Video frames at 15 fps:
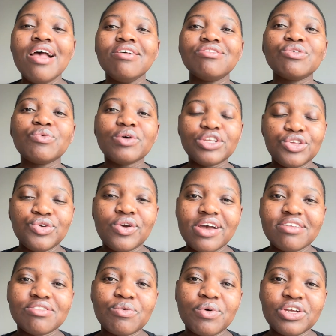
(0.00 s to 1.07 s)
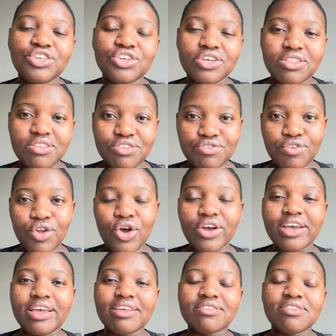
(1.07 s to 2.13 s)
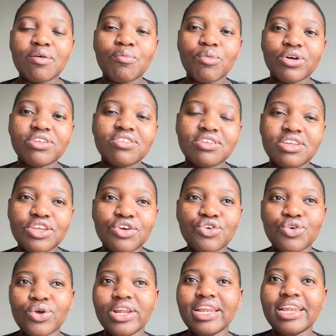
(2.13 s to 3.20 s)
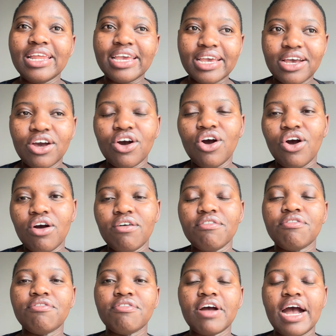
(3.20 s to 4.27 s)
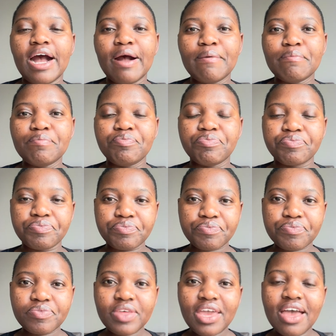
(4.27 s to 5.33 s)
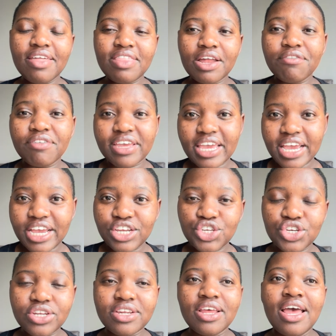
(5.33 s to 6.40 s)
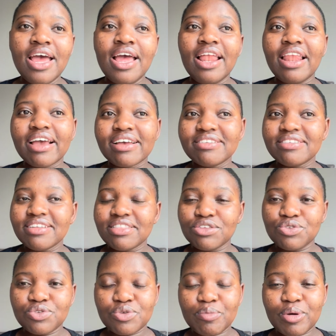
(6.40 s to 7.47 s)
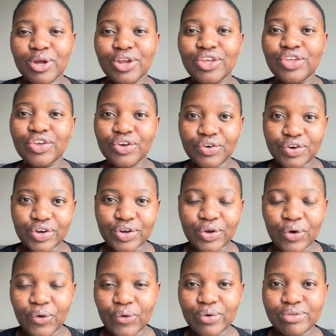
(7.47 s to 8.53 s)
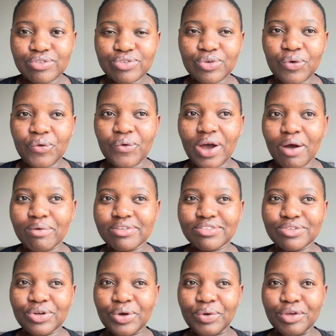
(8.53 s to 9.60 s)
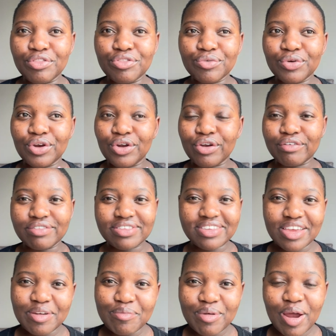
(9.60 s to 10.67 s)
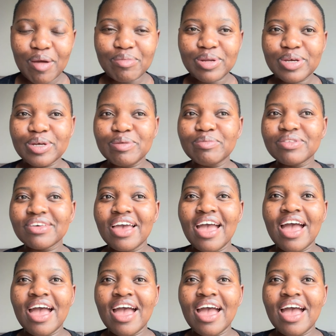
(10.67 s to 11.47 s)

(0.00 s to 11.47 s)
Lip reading: So what you guys are watching in this vlog is the Montenegro leg of that vacation. Like I said, this was about a year ago, so I was still going through a lot of skin problems.